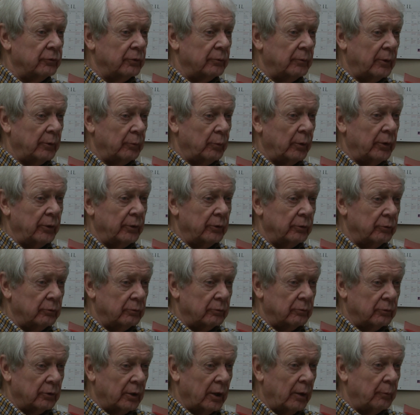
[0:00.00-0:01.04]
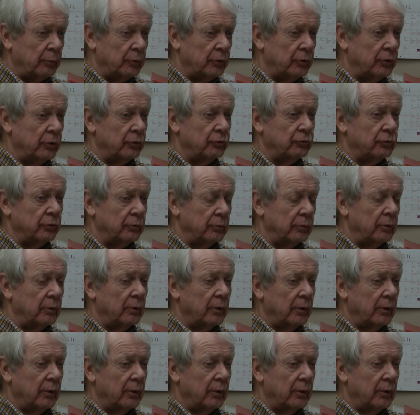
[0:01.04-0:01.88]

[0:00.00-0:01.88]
And that way the competition